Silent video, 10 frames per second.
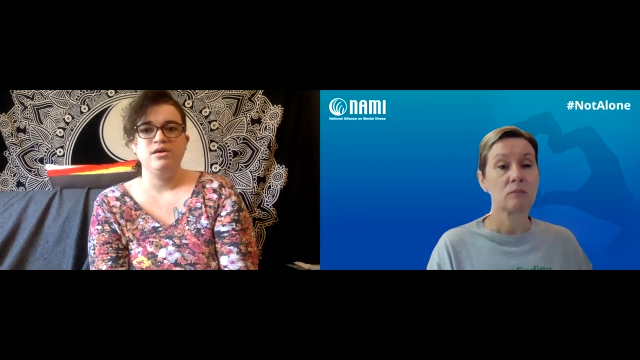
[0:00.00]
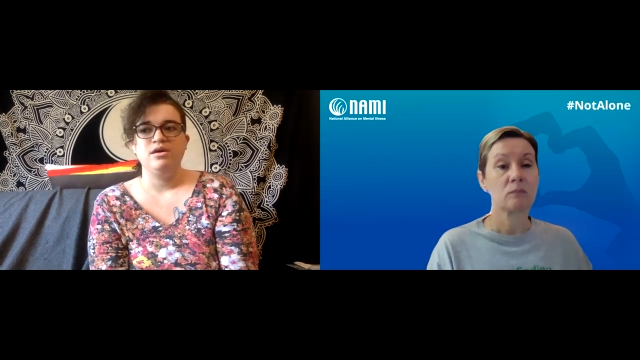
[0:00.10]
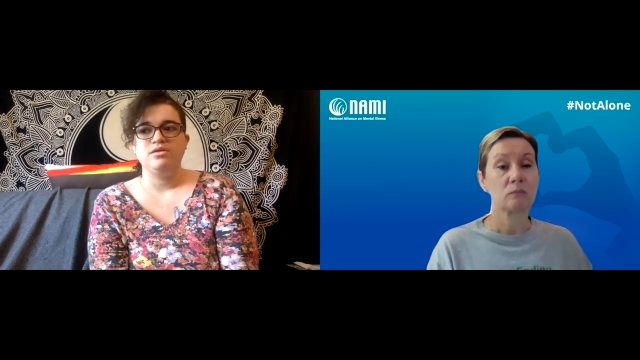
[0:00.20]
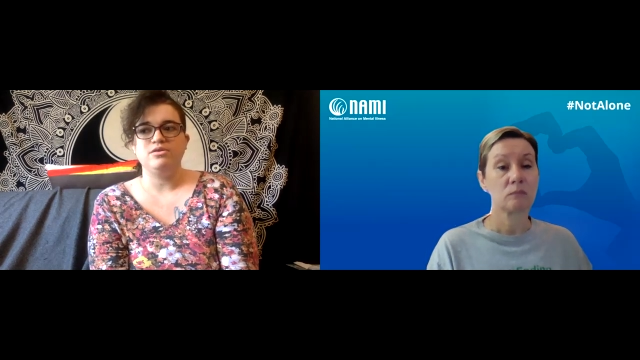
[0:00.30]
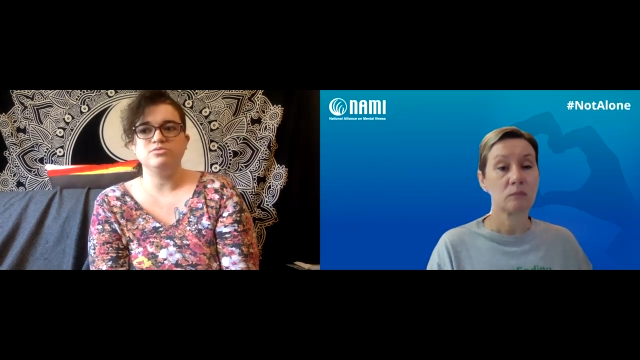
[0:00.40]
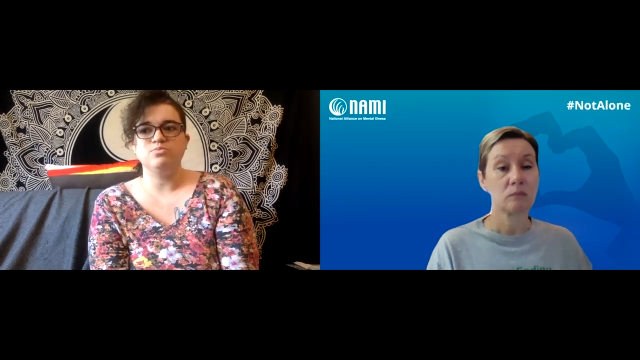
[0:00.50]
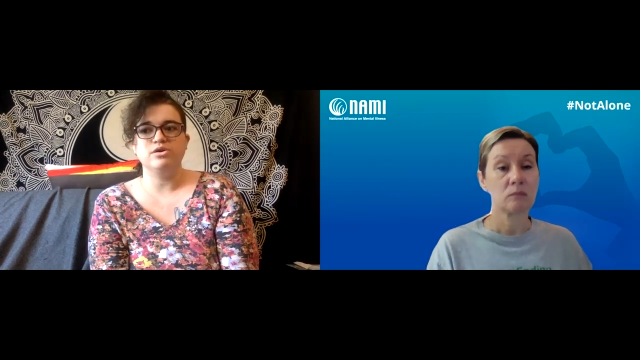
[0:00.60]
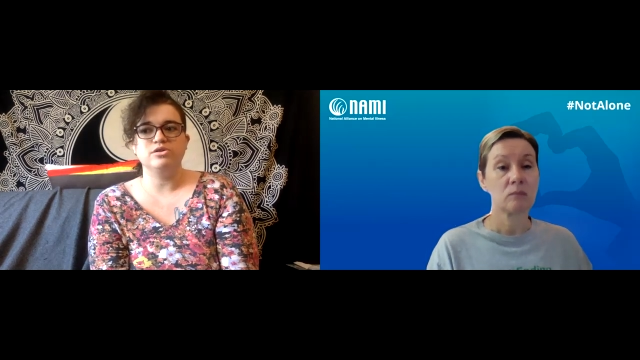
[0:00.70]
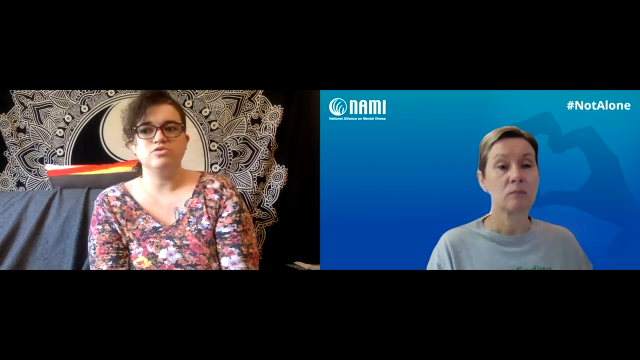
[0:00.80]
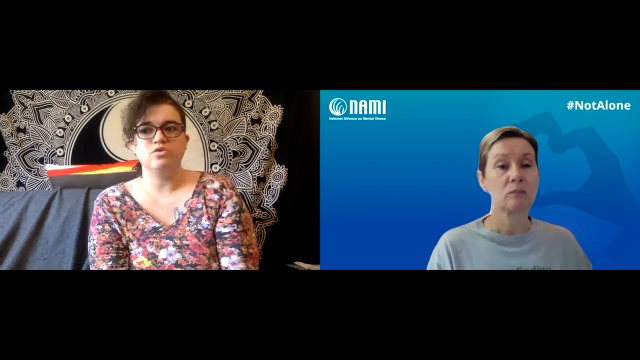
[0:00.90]
Speaker 1: there's more
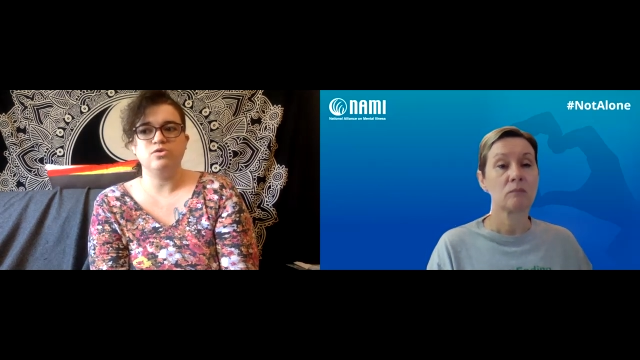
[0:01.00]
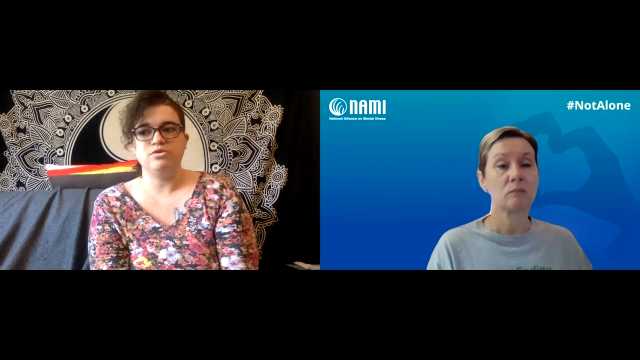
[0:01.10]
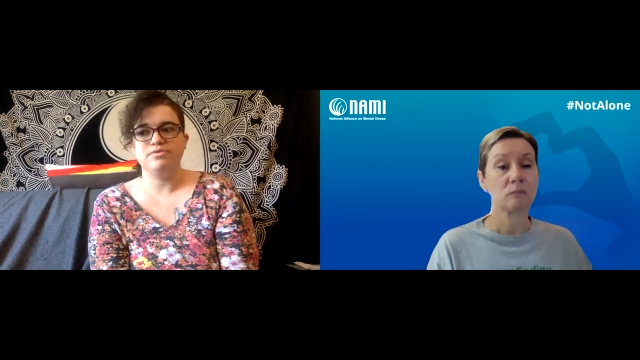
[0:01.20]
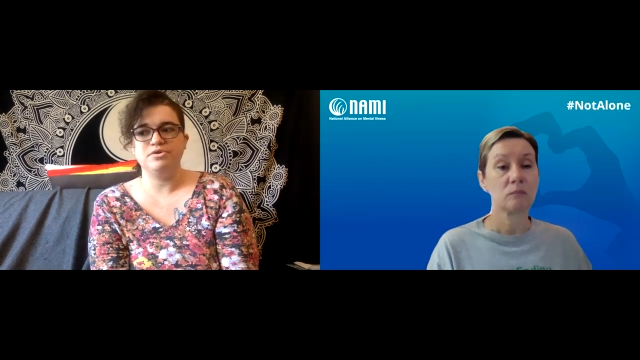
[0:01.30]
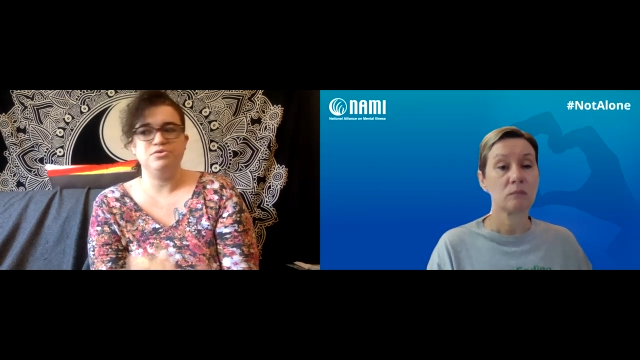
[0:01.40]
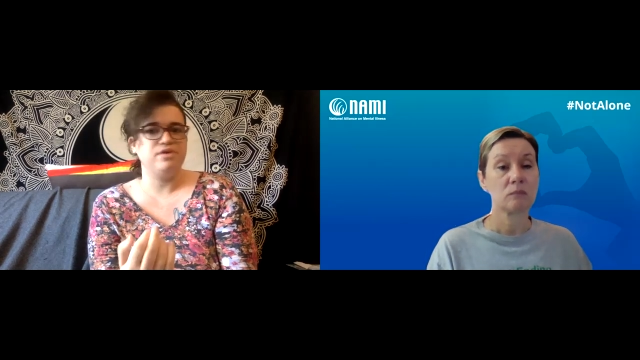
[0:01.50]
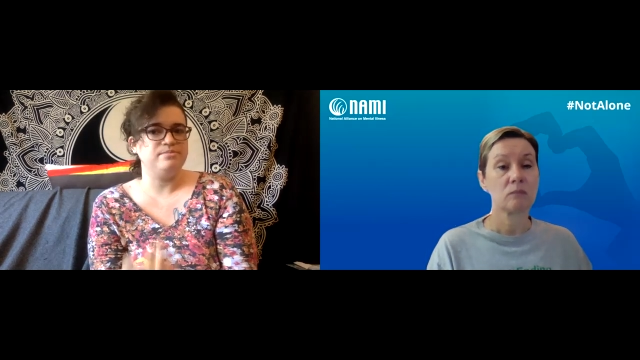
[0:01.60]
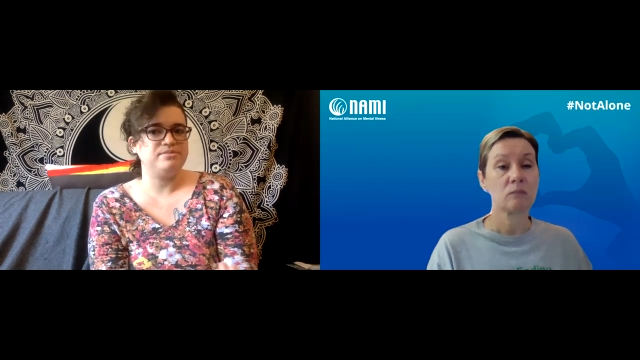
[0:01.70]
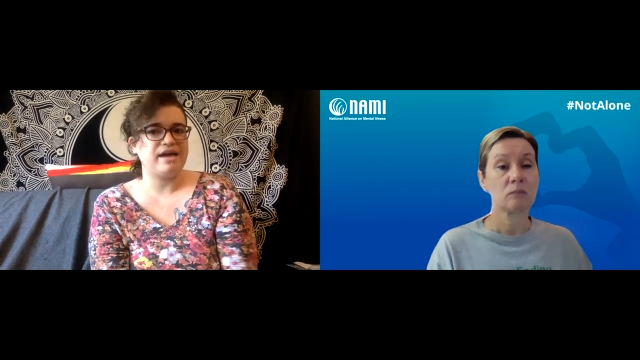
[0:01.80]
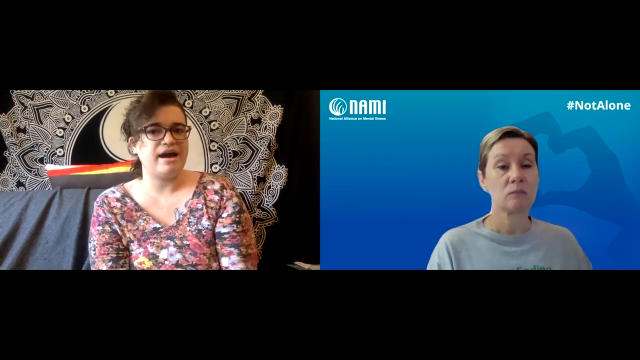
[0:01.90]
control over who comes
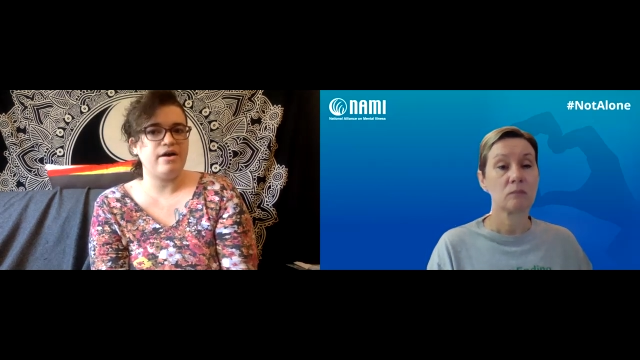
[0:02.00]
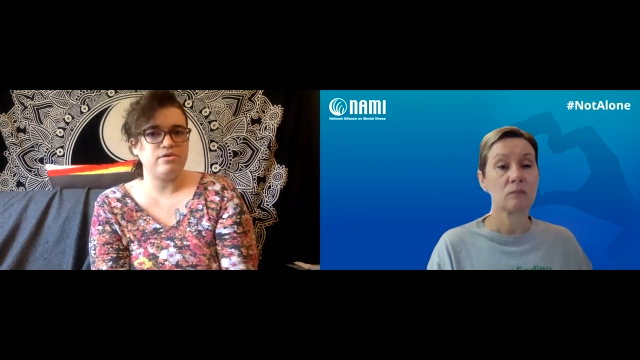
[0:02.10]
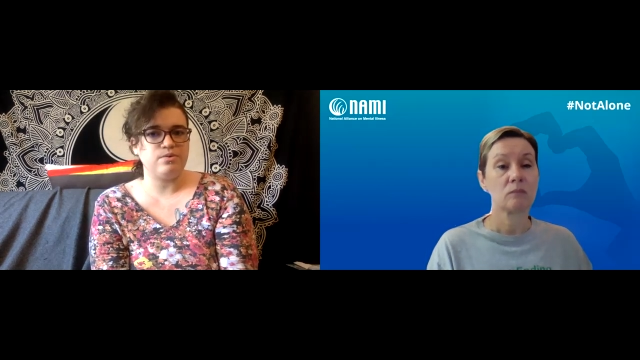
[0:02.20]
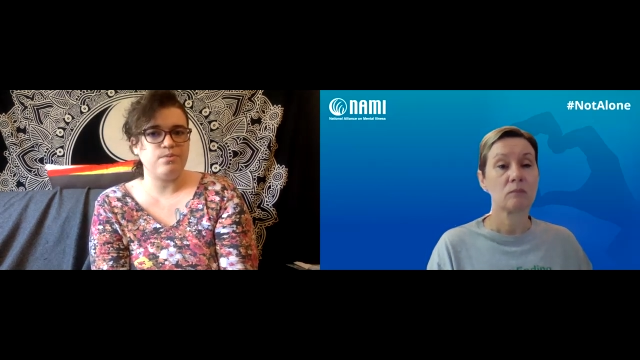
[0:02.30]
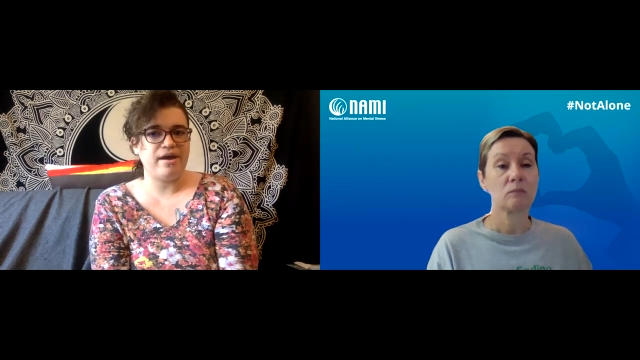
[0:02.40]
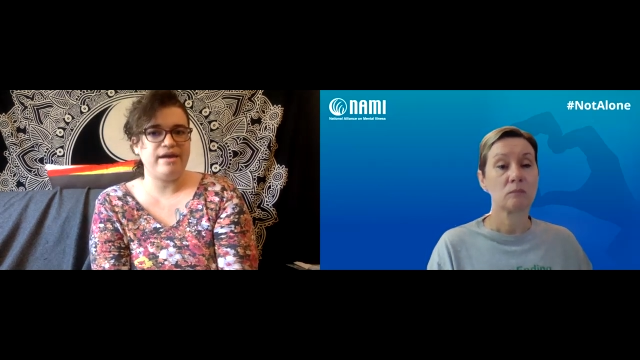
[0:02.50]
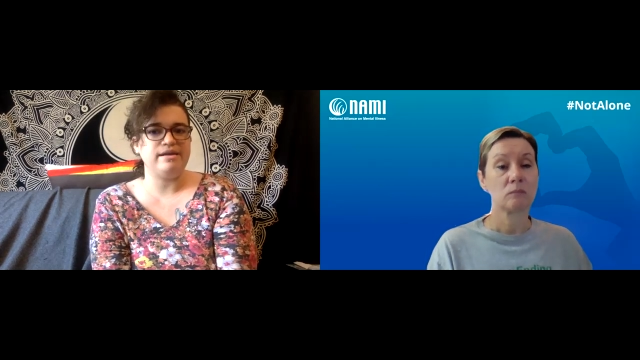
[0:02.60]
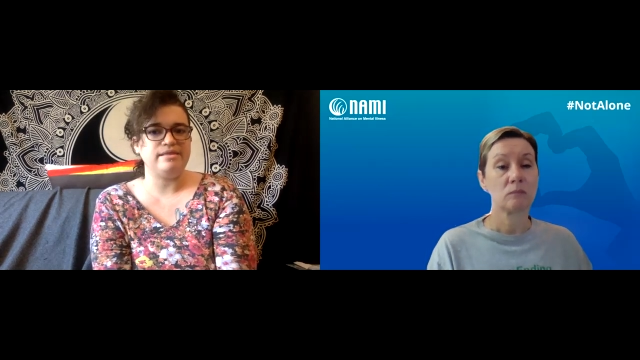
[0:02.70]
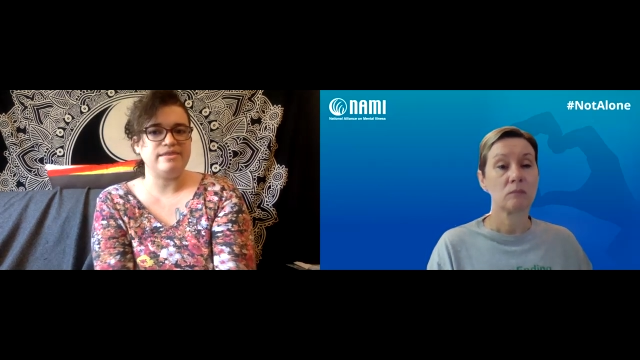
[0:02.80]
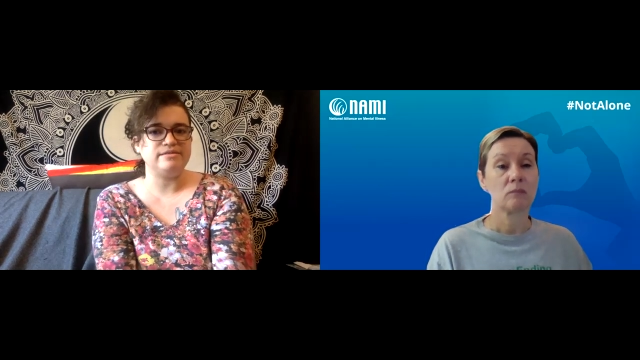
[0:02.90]
out and when and
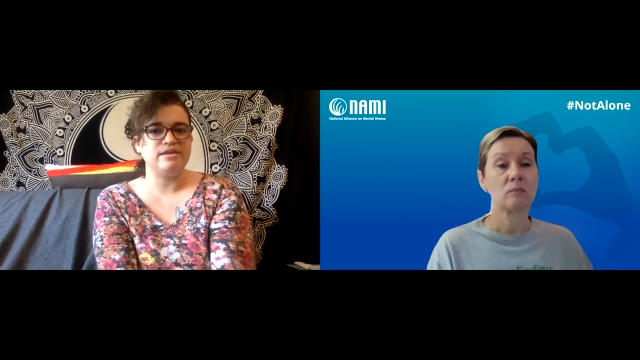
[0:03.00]
things like